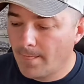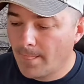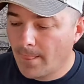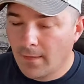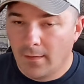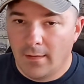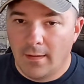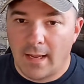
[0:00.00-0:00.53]

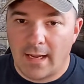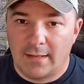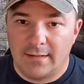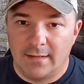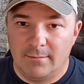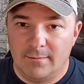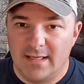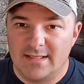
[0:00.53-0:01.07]
acting
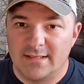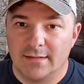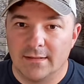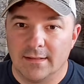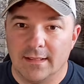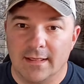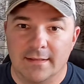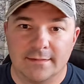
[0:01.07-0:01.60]
basically
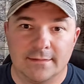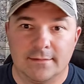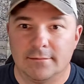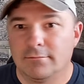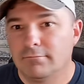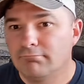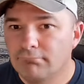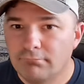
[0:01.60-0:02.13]
as
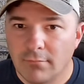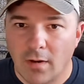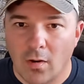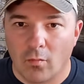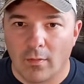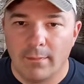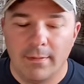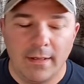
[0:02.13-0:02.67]
a
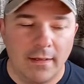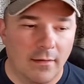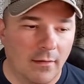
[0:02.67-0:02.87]
repeater.